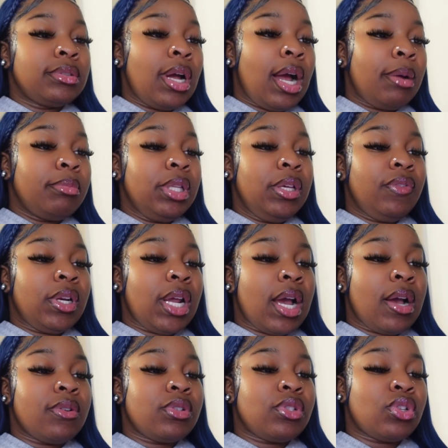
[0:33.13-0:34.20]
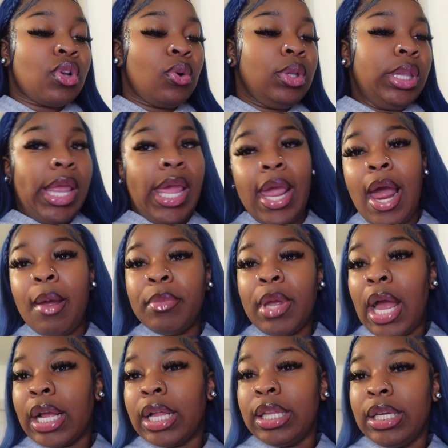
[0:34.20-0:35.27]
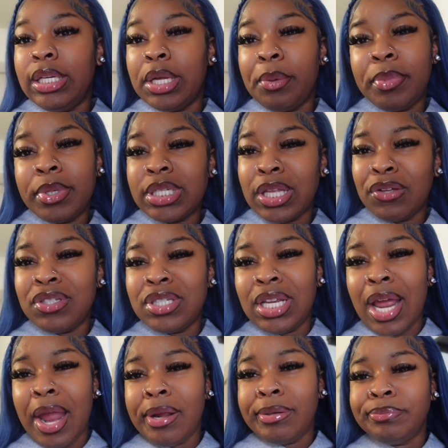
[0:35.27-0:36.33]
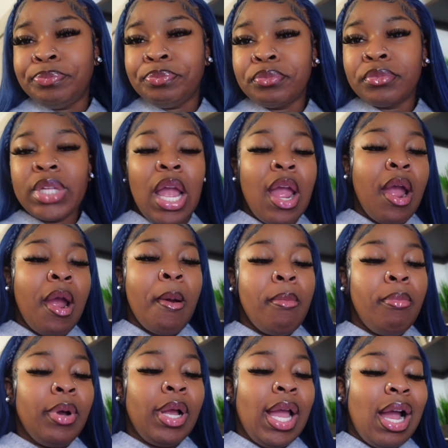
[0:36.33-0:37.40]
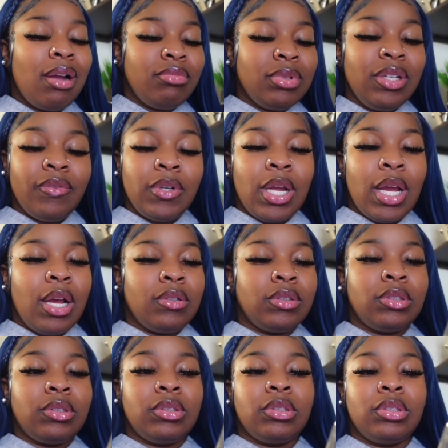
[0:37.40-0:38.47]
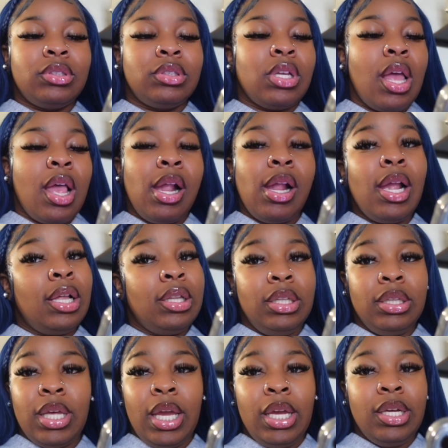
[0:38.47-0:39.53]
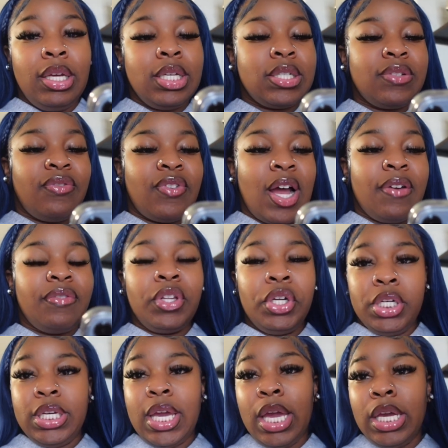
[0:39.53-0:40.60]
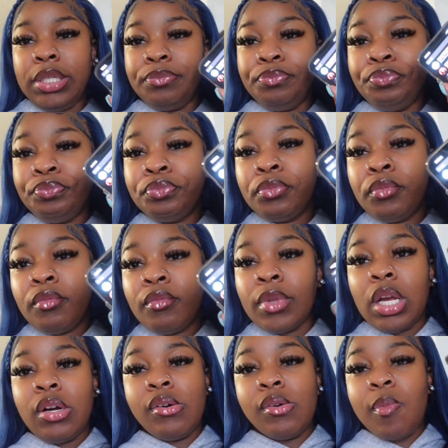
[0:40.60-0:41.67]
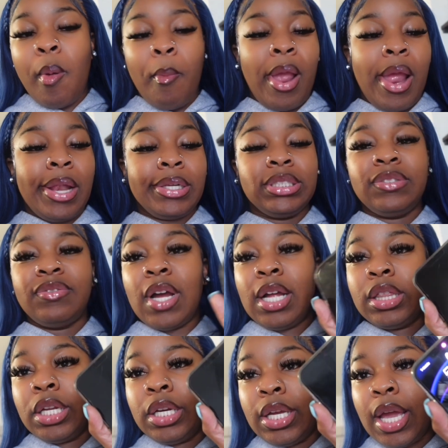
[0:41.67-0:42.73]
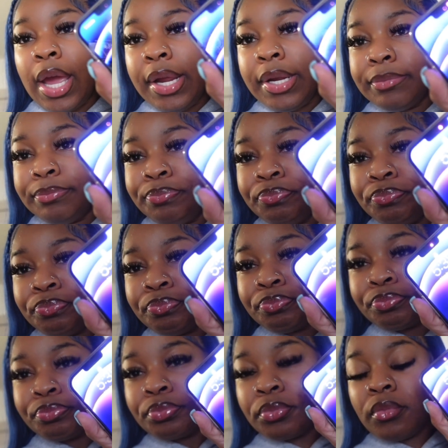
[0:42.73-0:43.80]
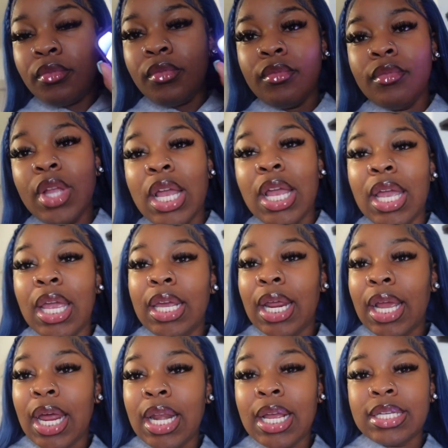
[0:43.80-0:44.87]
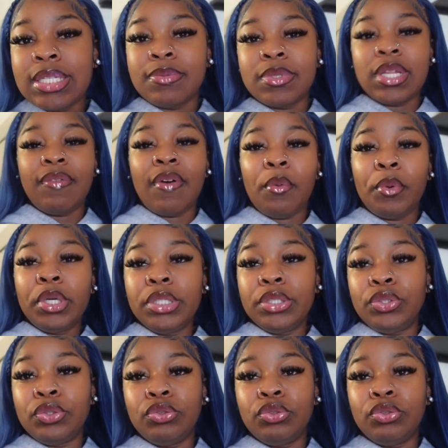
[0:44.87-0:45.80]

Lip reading: I'm leaving the house so late. I mean, I cleaned up and stuff today, but I'm leaving the house hella late. It's 5:38. Oh my bad. It's 5:38. And I kind of got some stuff I want to do.